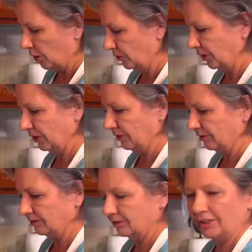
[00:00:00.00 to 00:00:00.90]
So
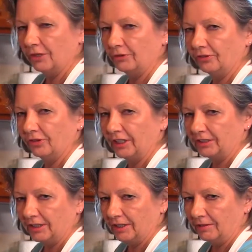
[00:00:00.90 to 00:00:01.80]
you'll notice
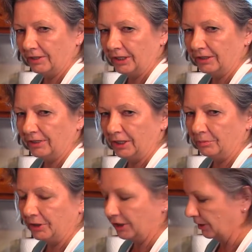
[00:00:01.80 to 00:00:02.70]
that
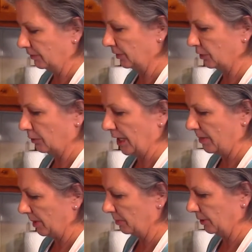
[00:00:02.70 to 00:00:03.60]
in picking over the
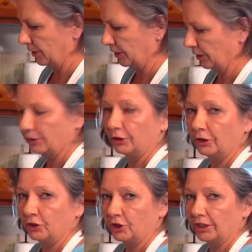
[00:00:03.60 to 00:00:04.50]
crab, I put it in a
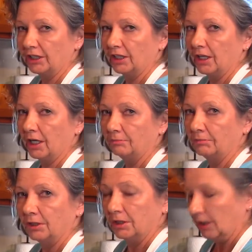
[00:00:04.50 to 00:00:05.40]
cookie sheet and I
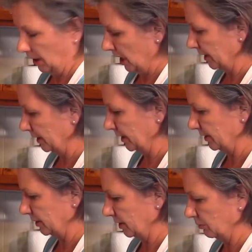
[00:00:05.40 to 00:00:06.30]
lined
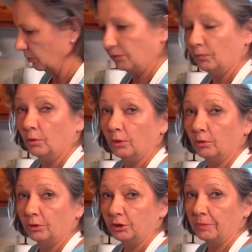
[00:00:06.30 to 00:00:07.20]
it with foil,
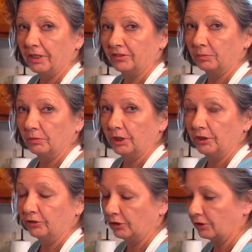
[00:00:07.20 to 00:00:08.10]
which makes
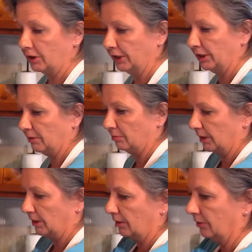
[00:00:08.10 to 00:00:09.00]
easier cleanup,
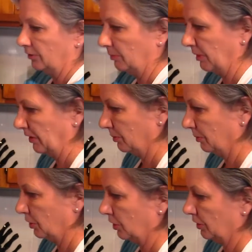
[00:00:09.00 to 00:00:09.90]
but it also makes it
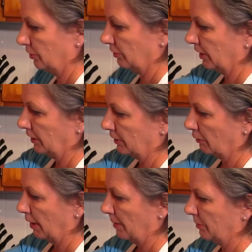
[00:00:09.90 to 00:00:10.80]
much easier to get the
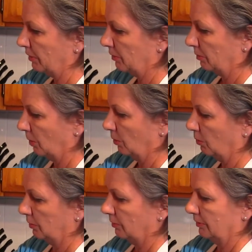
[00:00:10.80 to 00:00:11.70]
crab into the
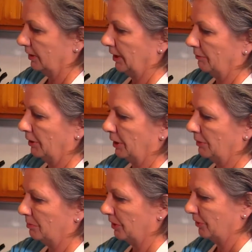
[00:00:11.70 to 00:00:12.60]
bowl to get ready
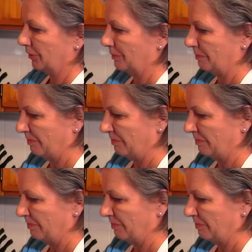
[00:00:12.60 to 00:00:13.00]
to mix it.